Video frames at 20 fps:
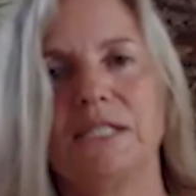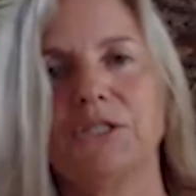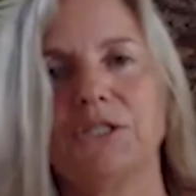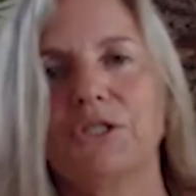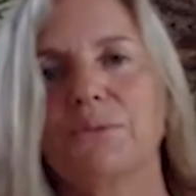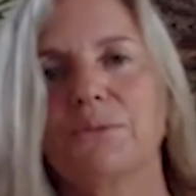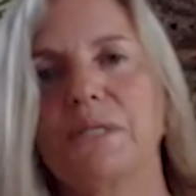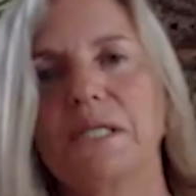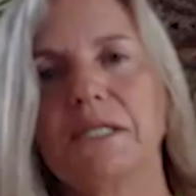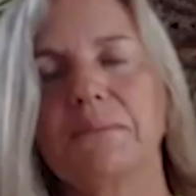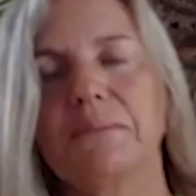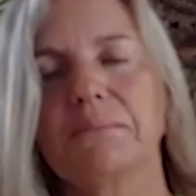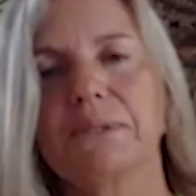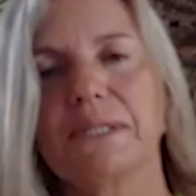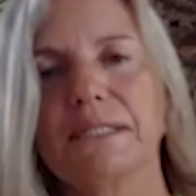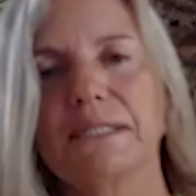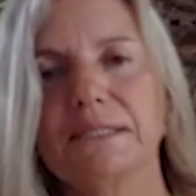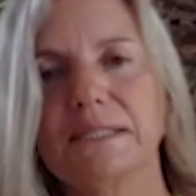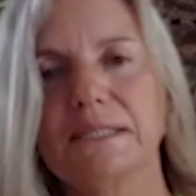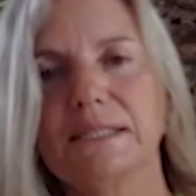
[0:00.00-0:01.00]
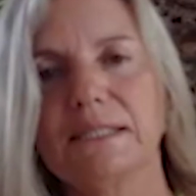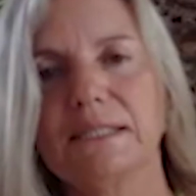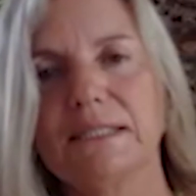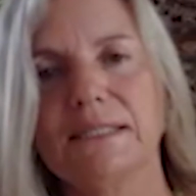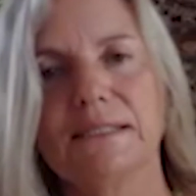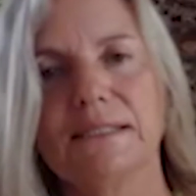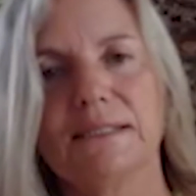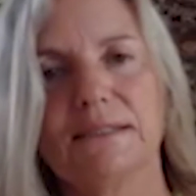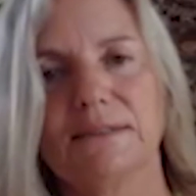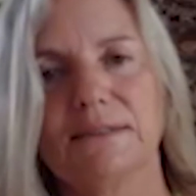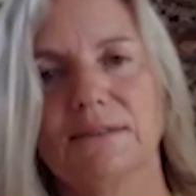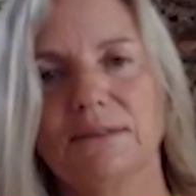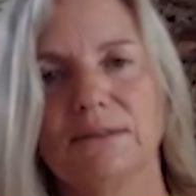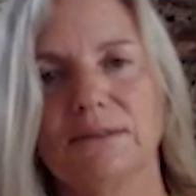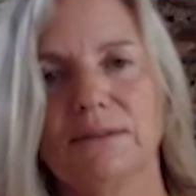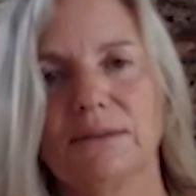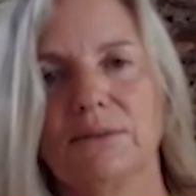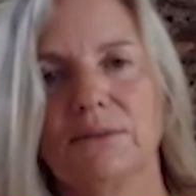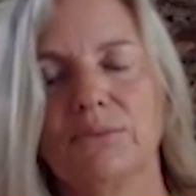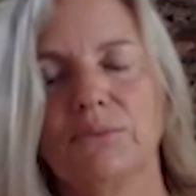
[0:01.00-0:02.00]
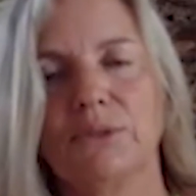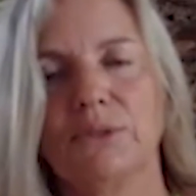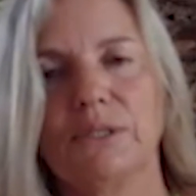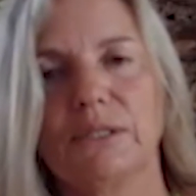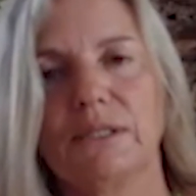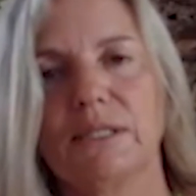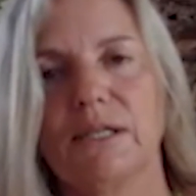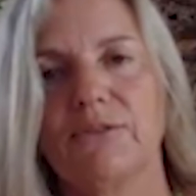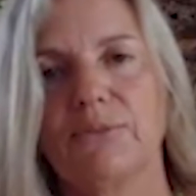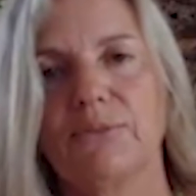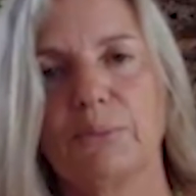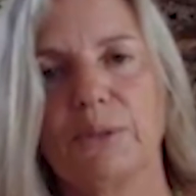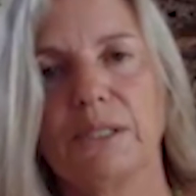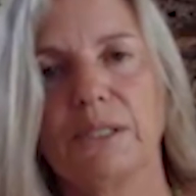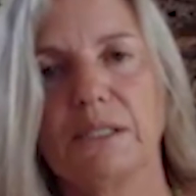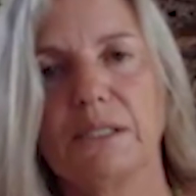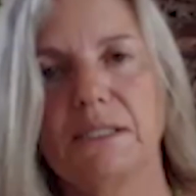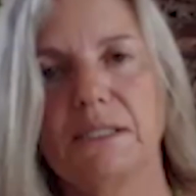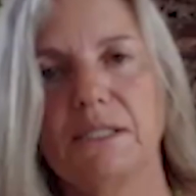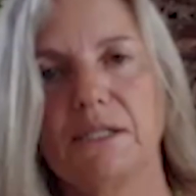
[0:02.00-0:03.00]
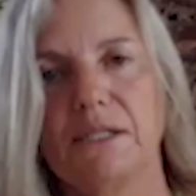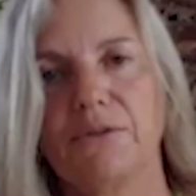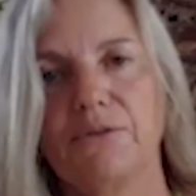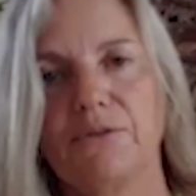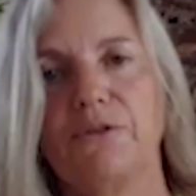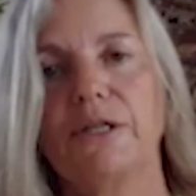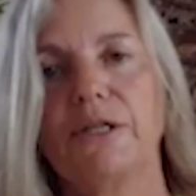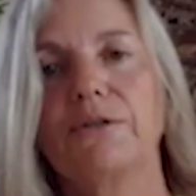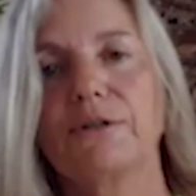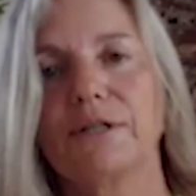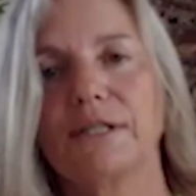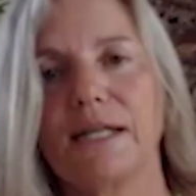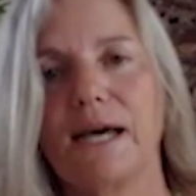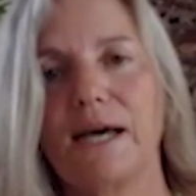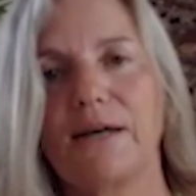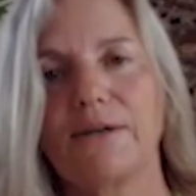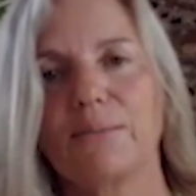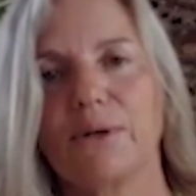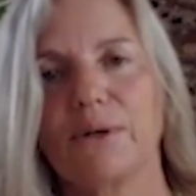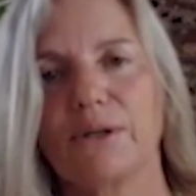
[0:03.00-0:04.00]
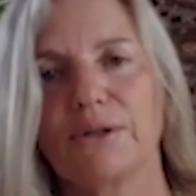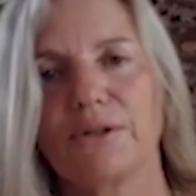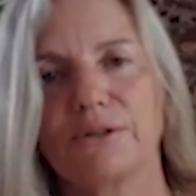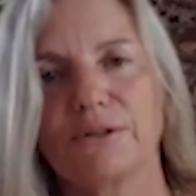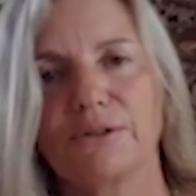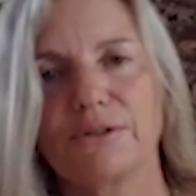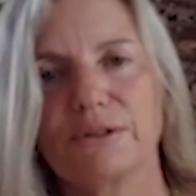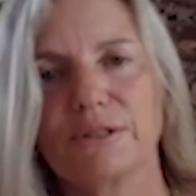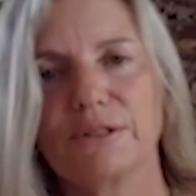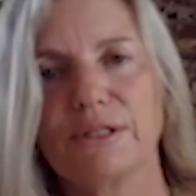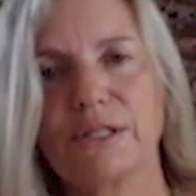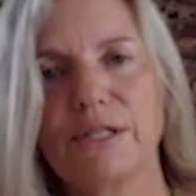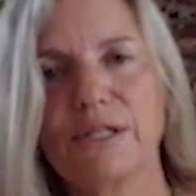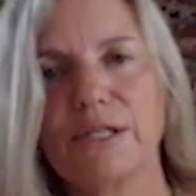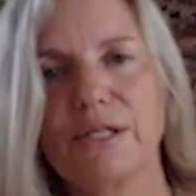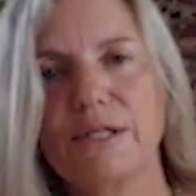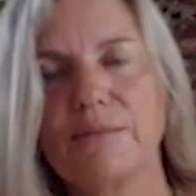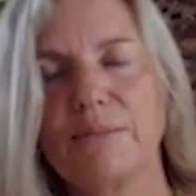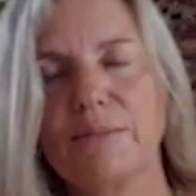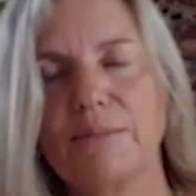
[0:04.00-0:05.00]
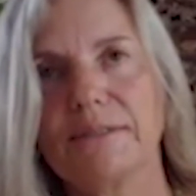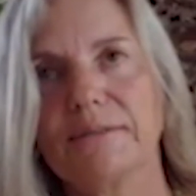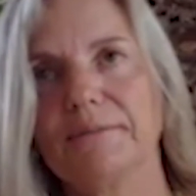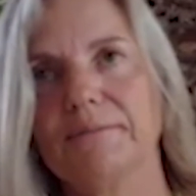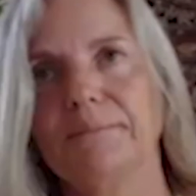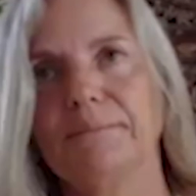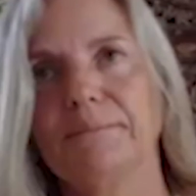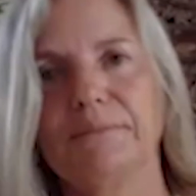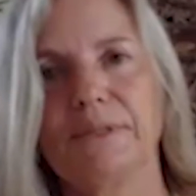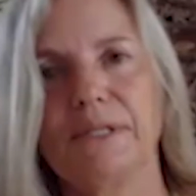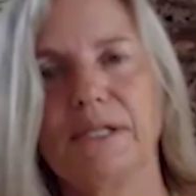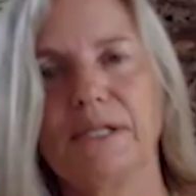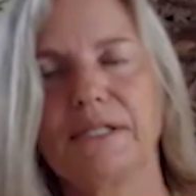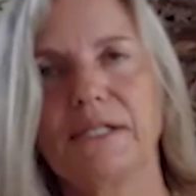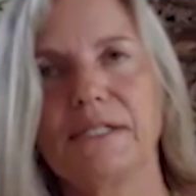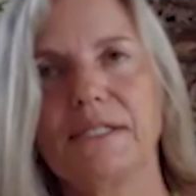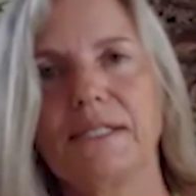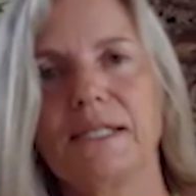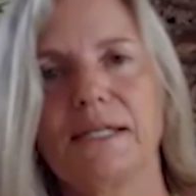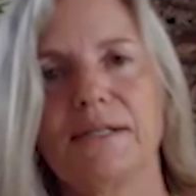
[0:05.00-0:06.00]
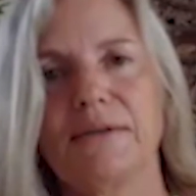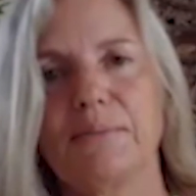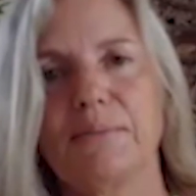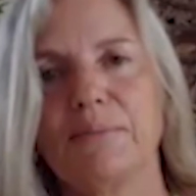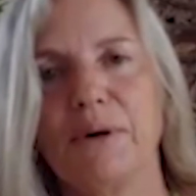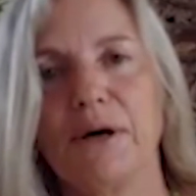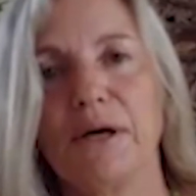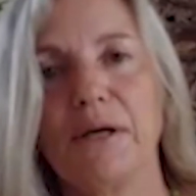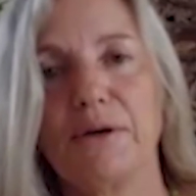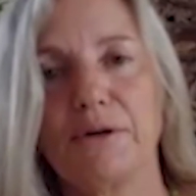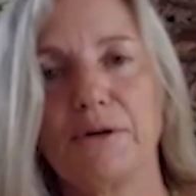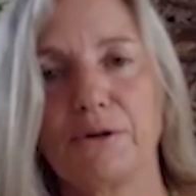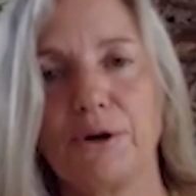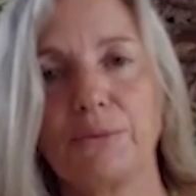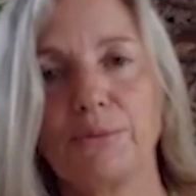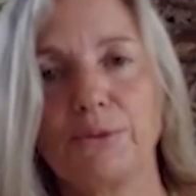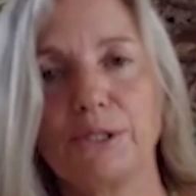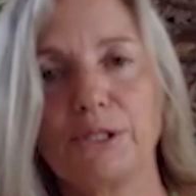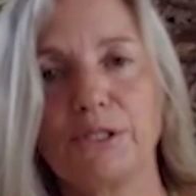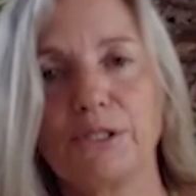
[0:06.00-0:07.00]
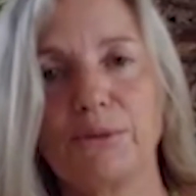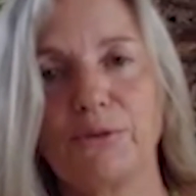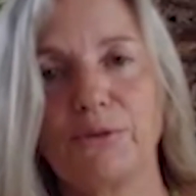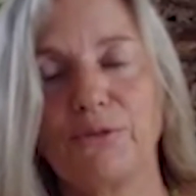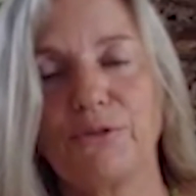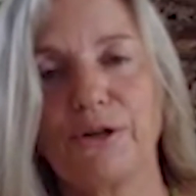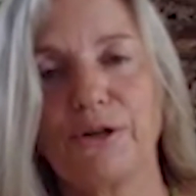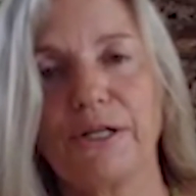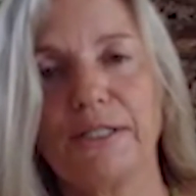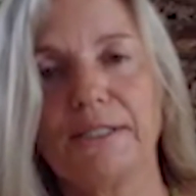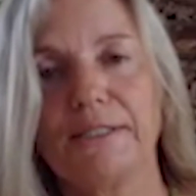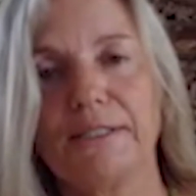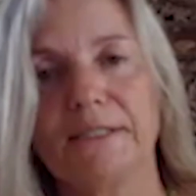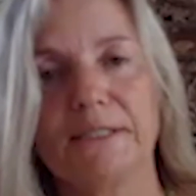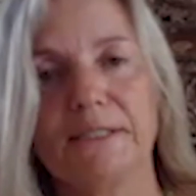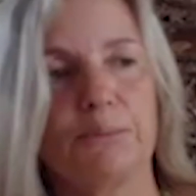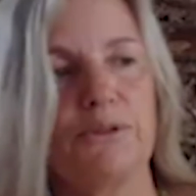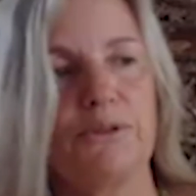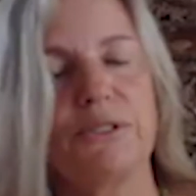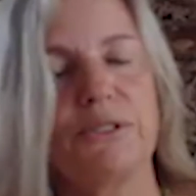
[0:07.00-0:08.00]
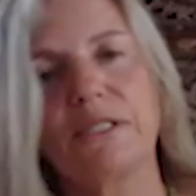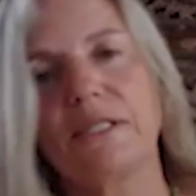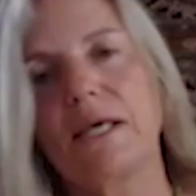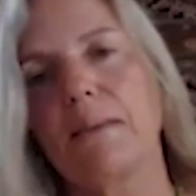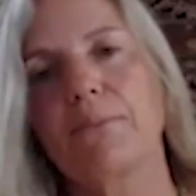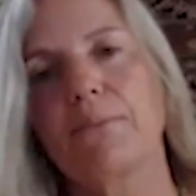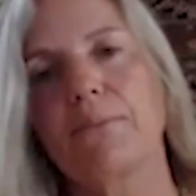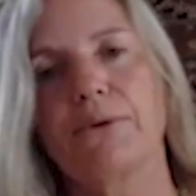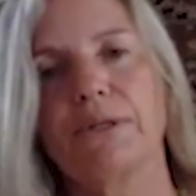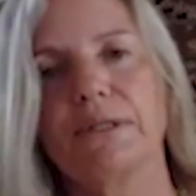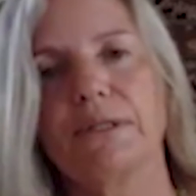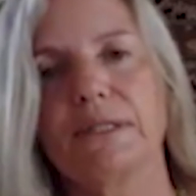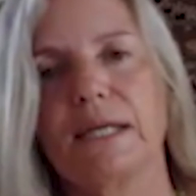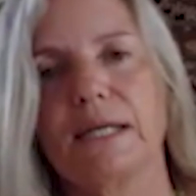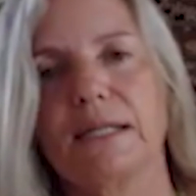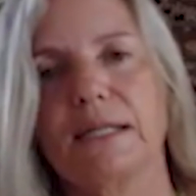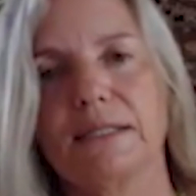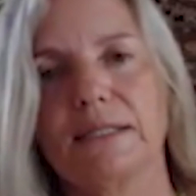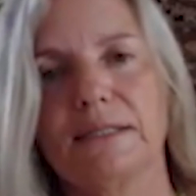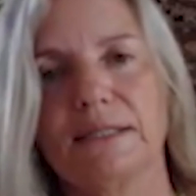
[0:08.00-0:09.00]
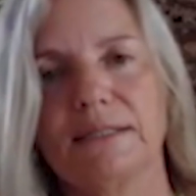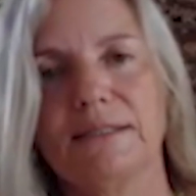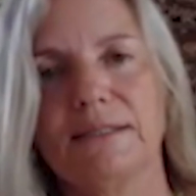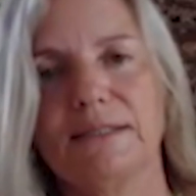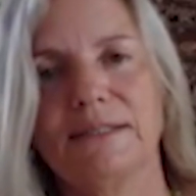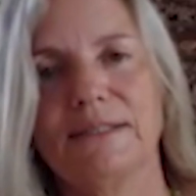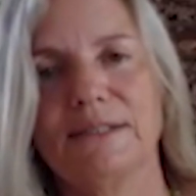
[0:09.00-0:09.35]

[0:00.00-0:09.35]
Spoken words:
ditched me completely and really left me to figure it out on my own. But like I said, my goal was to be free, and I suppose at that point they